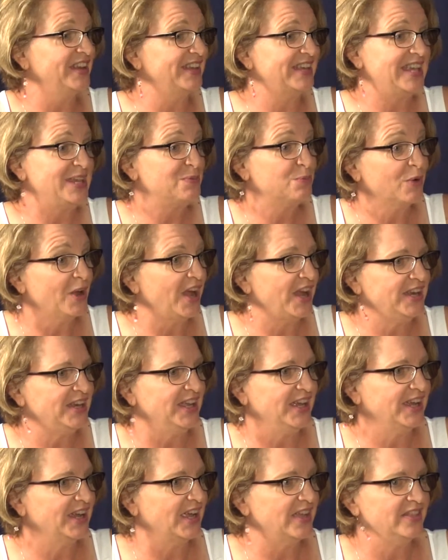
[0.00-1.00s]
I keep
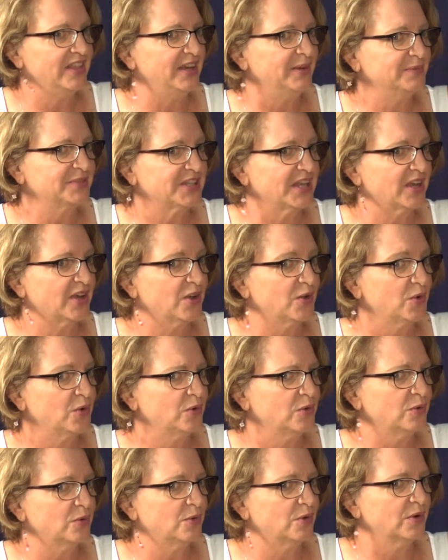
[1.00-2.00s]
writing, and then it's like,
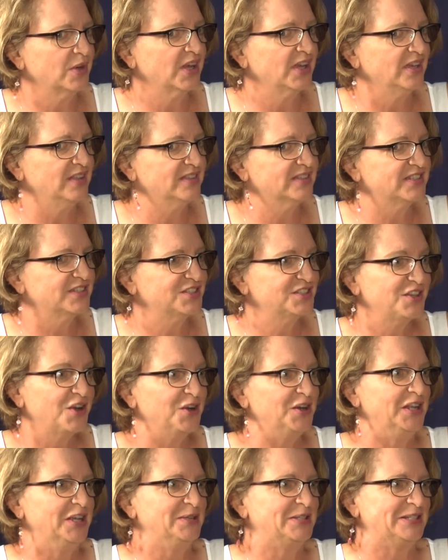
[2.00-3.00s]
oh, okay, this is
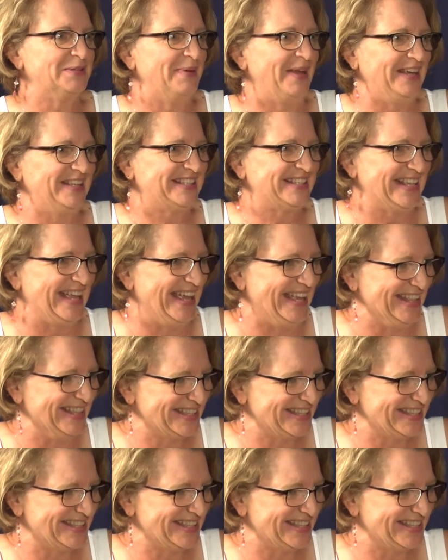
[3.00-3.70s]
starting to make sense.